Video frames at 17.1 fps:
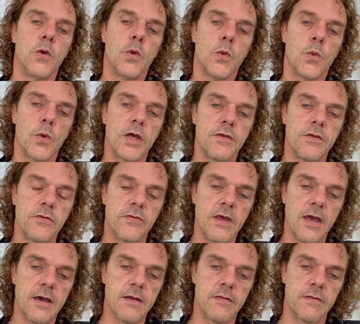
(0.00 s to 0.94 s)
when you
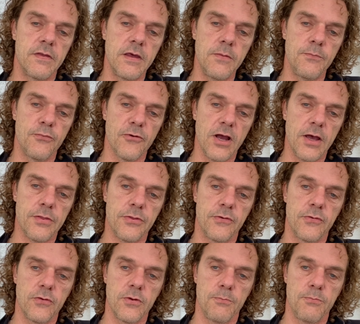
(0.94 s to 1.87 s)
take a deep breath
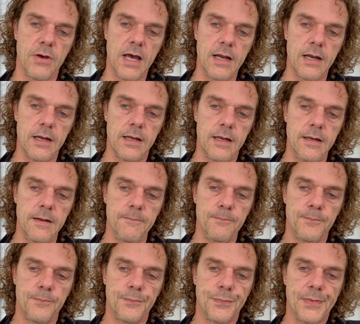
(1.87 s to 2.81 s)
to the belly,
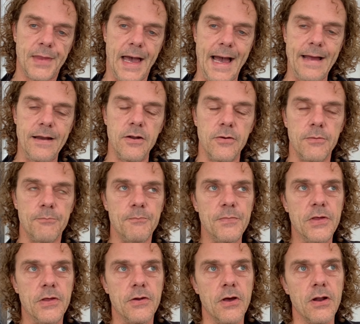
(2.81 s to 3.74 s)

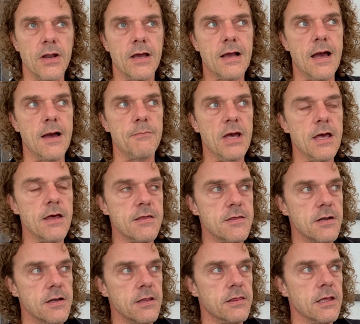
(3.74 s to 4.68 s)
I'm
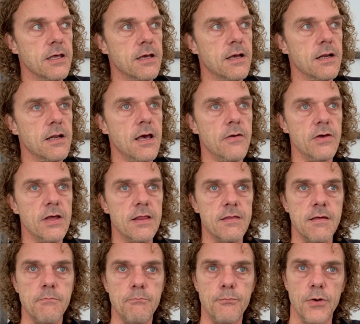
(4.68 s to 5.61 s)
actually thinking now
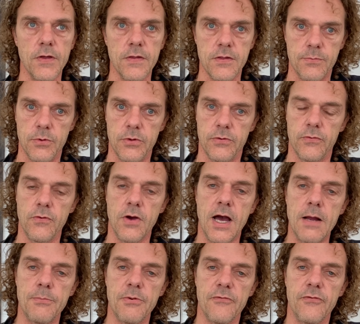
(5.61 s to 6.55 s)
it's impossible to
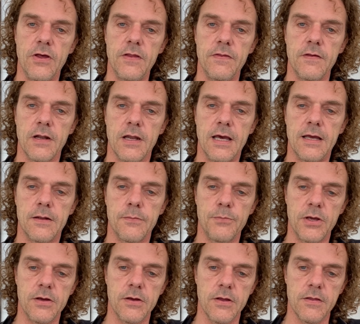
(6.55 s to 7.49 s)
hyperventilate
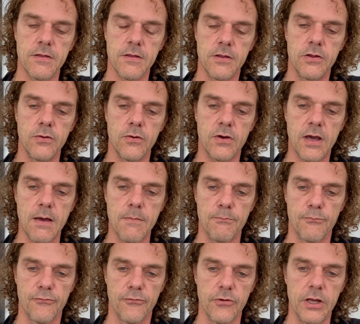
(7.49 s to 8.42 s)
because you
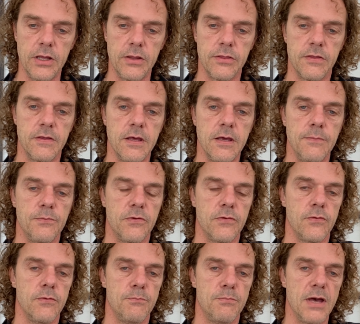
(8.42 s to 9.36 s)
can breathe deep
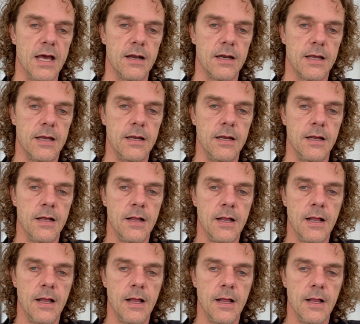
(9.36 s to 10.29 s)
to the belly
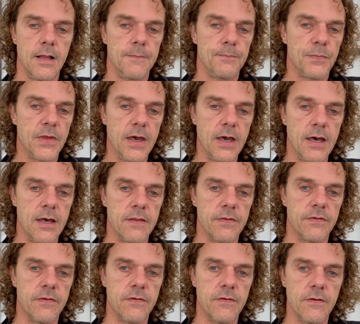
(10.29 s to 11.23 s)
and,